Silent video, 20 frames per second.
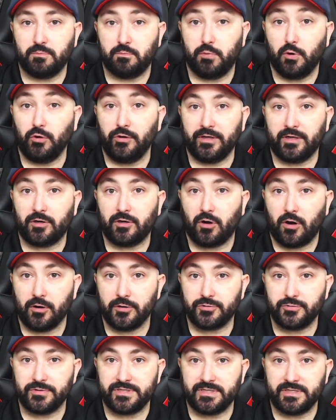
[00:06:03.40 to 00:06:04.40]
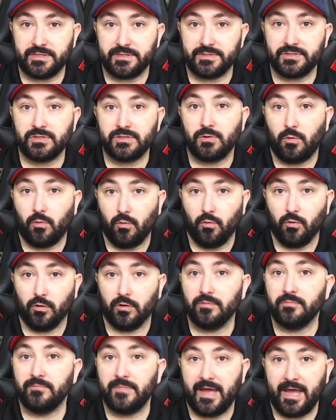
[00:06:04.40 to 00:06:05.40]
bullet cartridges
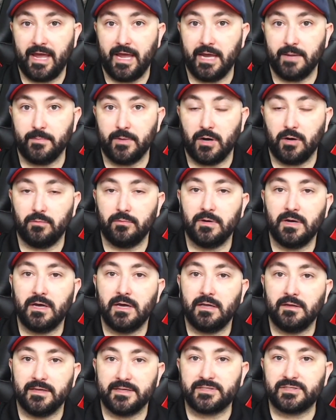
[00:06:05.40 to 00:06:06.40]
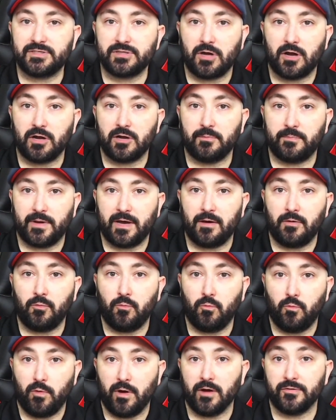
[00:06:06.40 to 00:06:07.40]
or ammo, let's talk
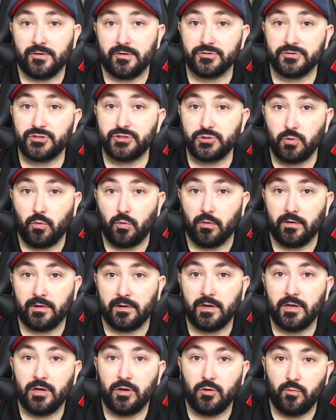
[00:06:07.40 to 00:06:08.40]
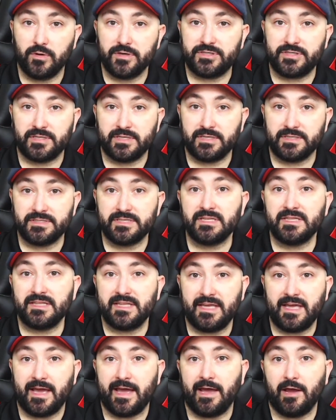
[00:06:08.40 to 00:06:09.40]
about where they're stored, which is
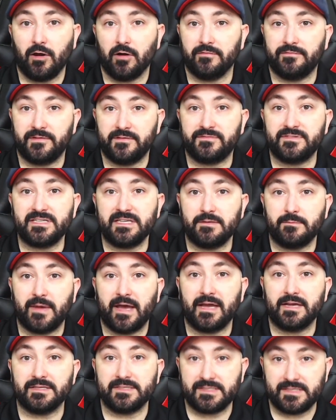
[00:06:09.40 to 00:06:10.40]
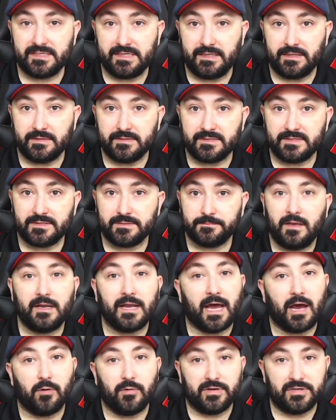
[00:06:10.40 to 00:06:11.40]
the AR-15 magazines.
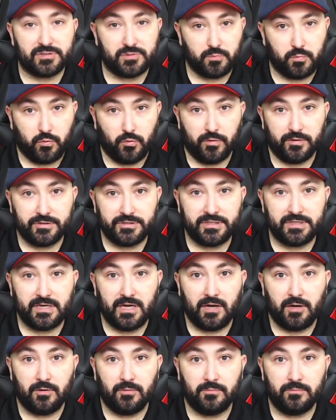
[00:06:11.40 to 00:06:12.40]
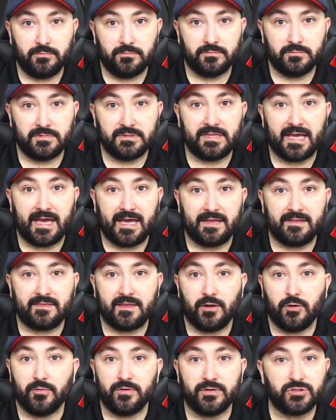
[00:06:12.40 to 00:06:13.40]
Now, it is important to know that
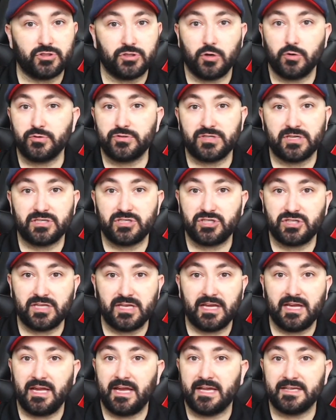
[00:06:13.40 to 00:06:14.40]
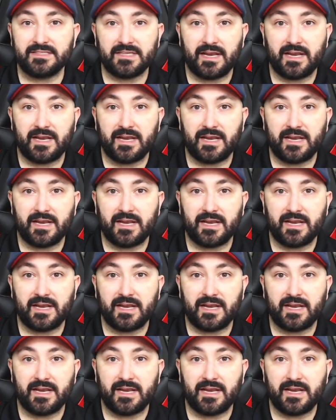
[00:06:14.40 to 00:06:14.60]
there is no such thing as an